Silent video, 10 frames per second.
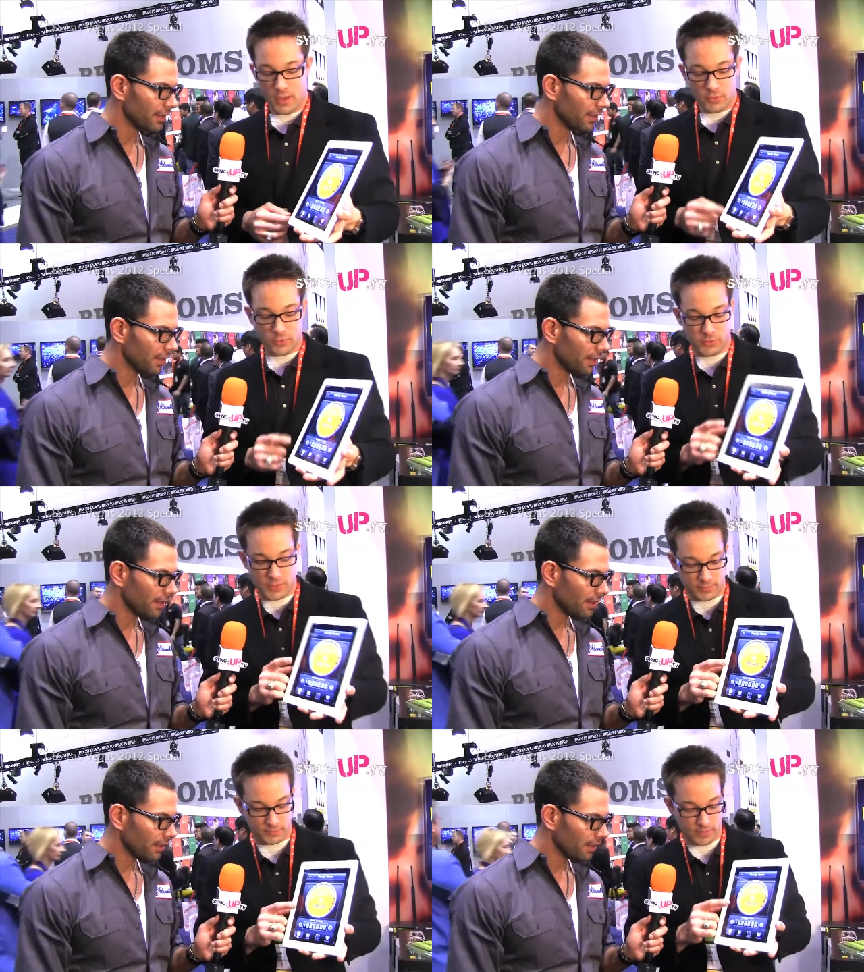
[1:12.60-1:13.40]
Speaker 1: So
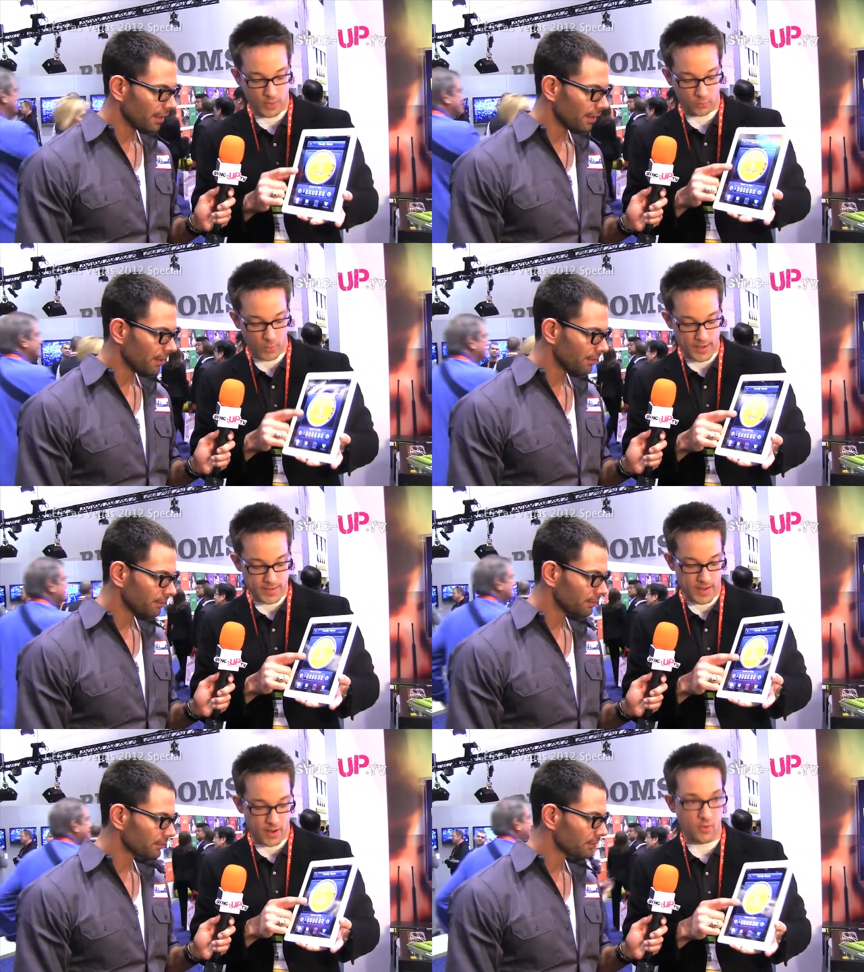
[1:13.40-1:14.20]
check this out. Right
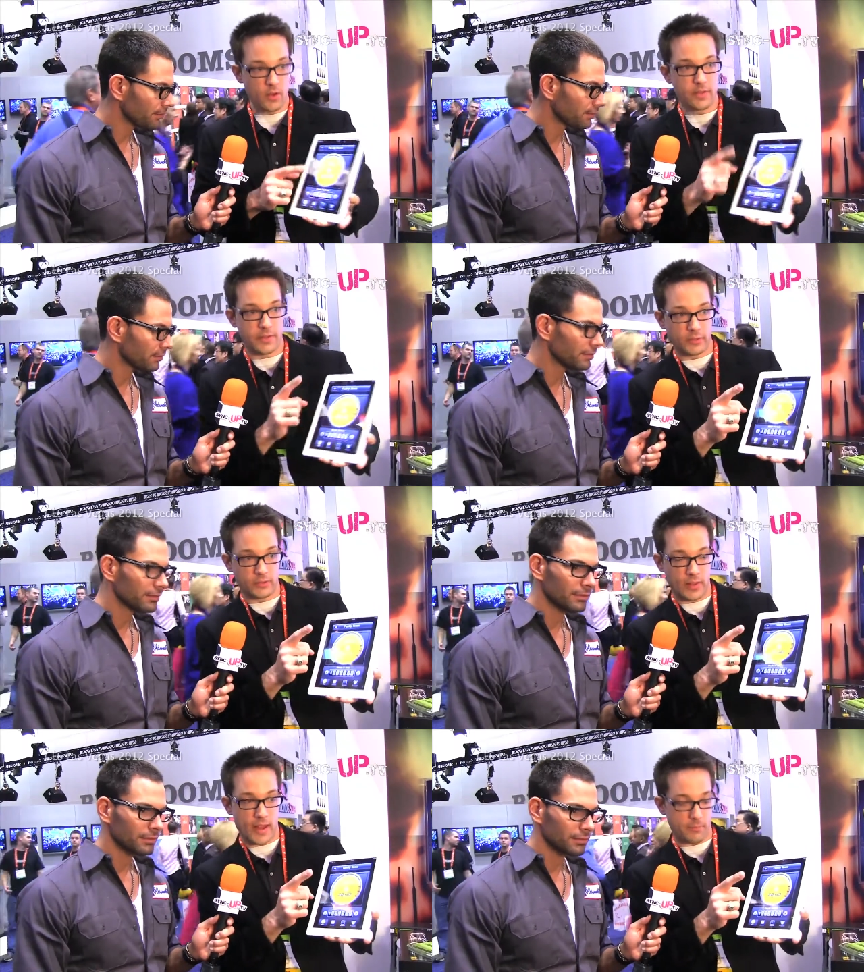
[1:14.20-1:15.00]
now,
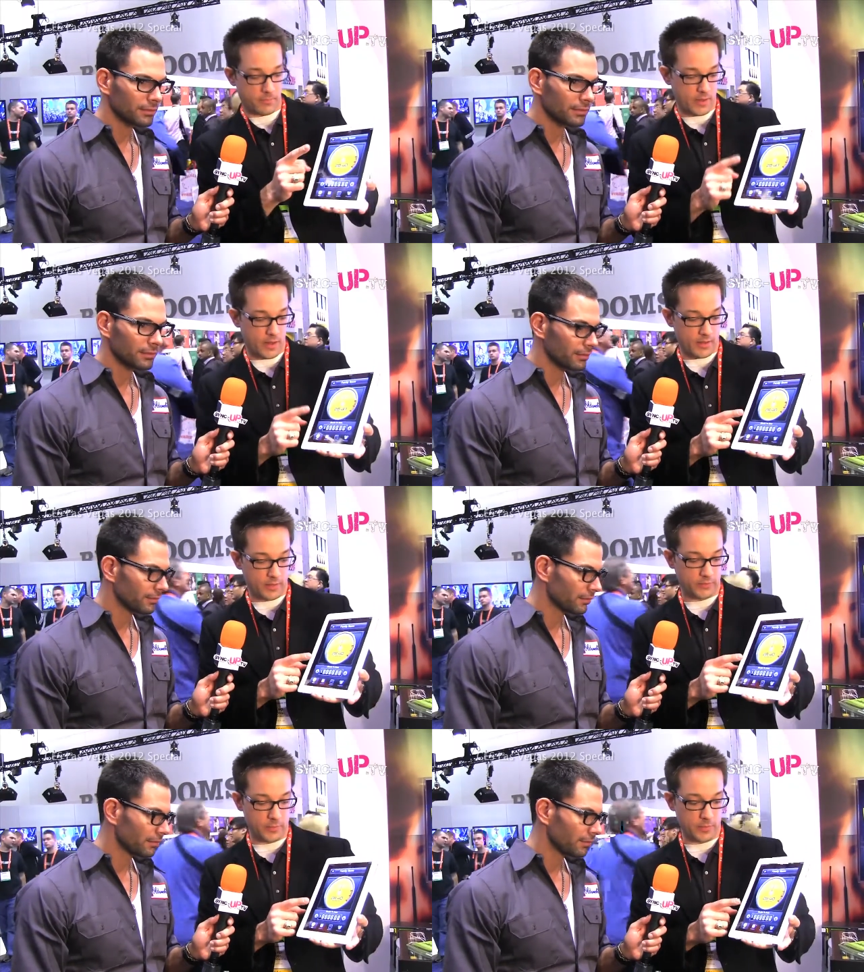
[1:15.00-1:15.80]
this lamp uh,
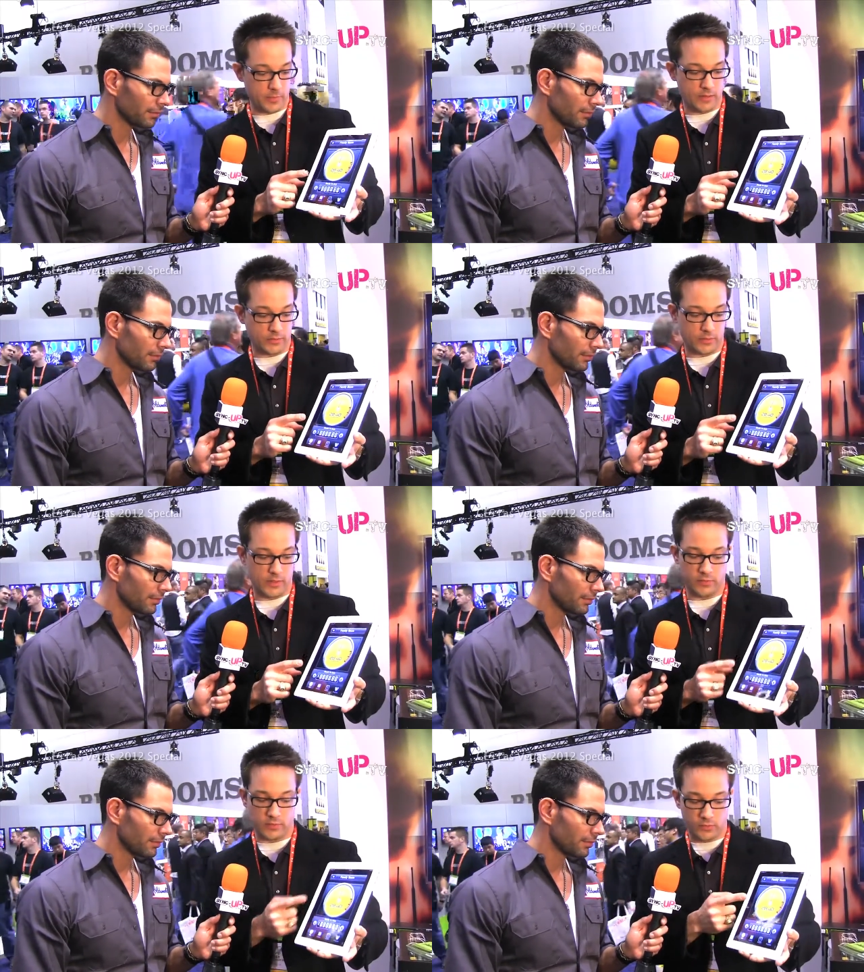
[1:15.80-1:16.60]
next to me is,
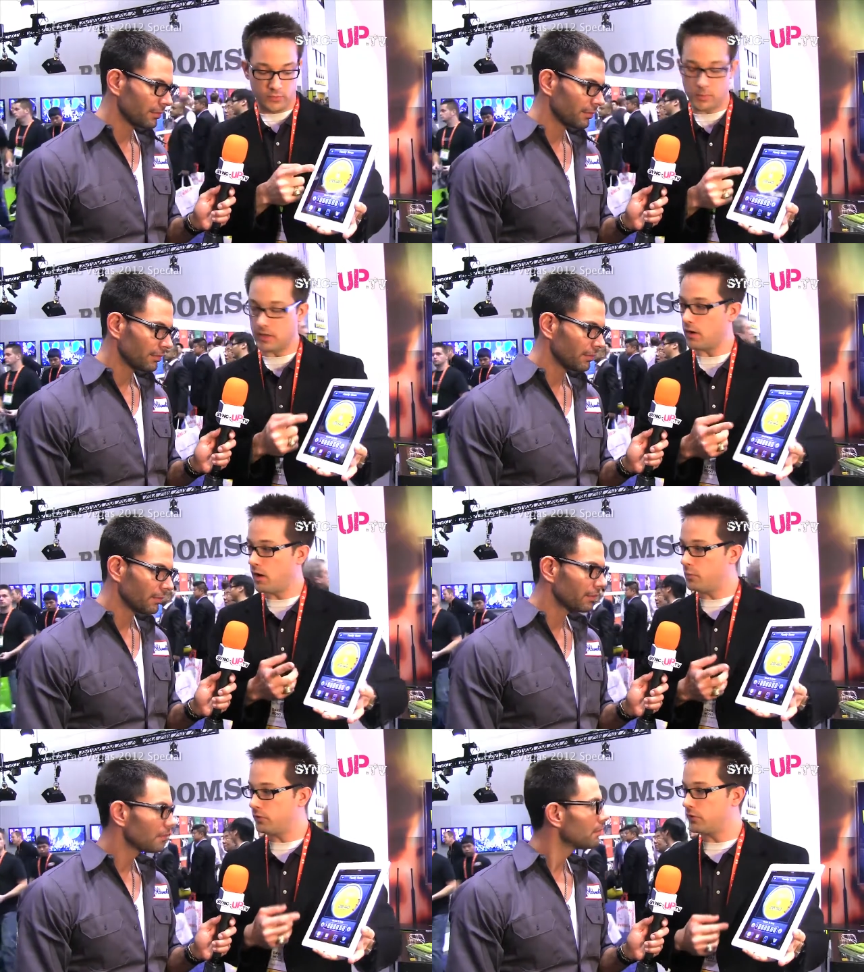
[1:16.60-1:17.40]
is consuming
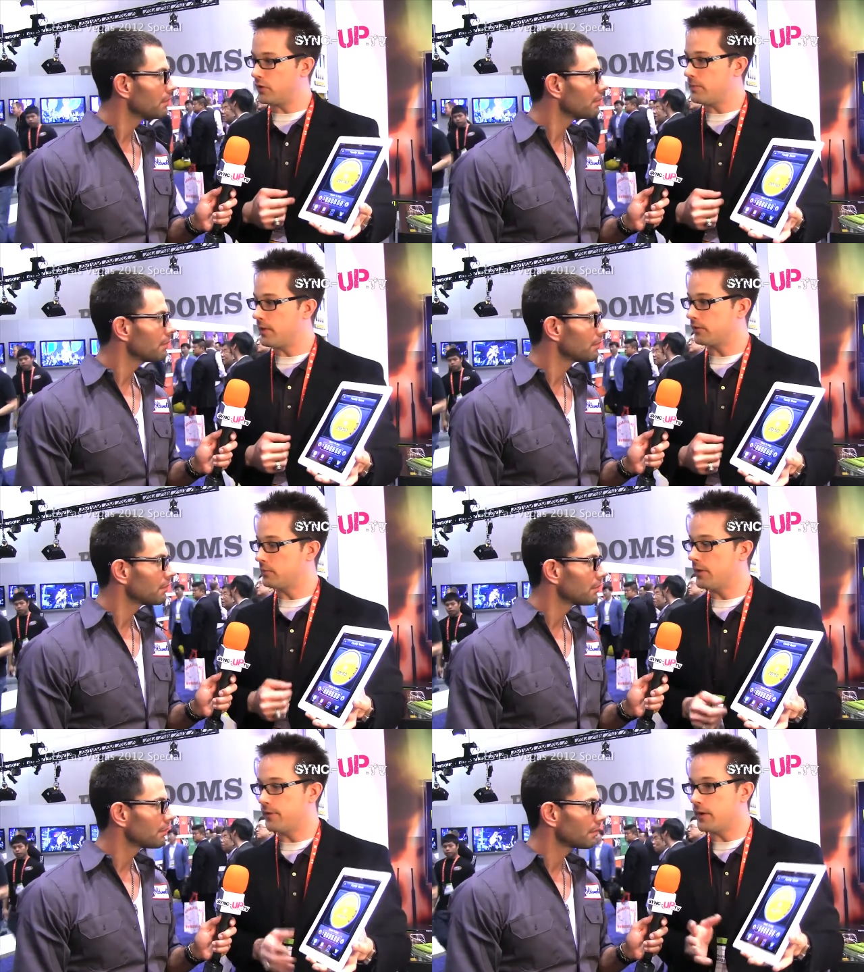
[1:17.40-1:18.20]
almost thirty bucks a
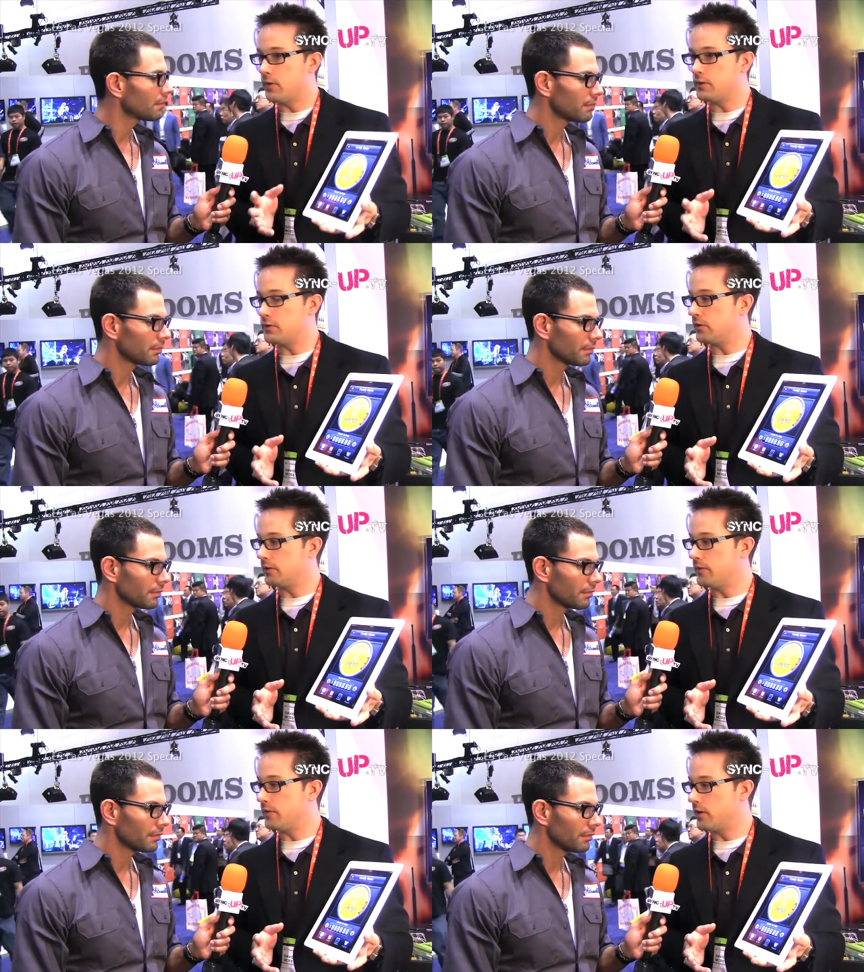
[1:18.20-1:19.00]
month if I were to just
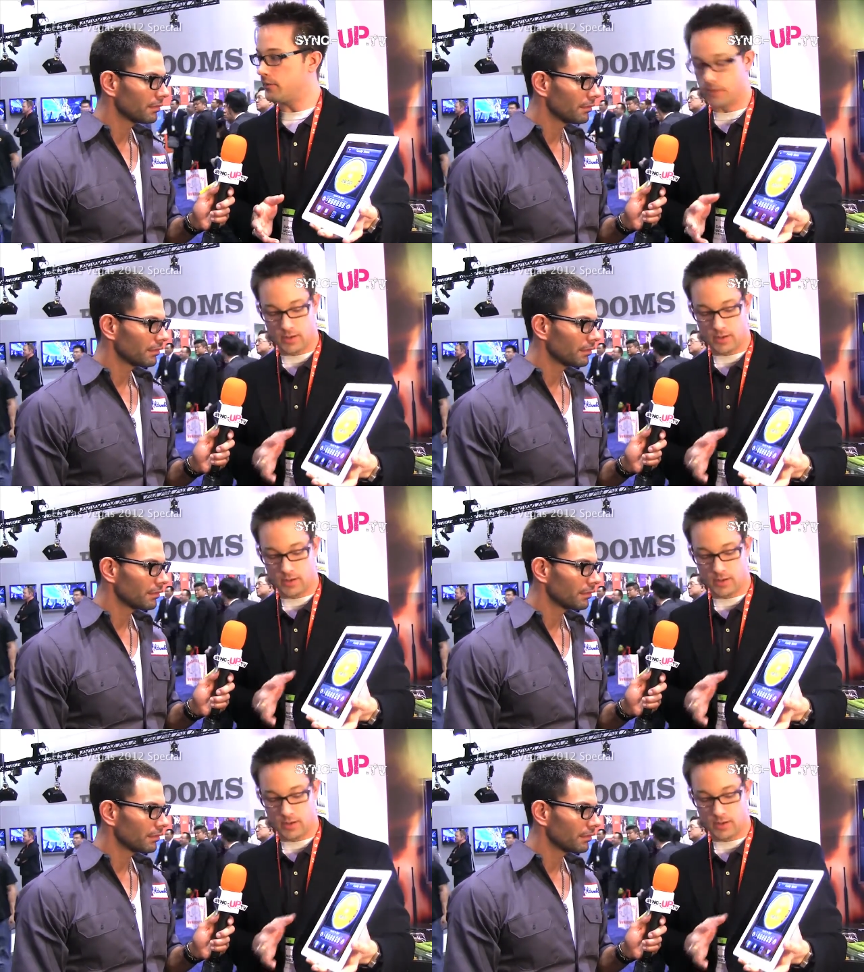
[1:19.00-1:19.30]
leave it on.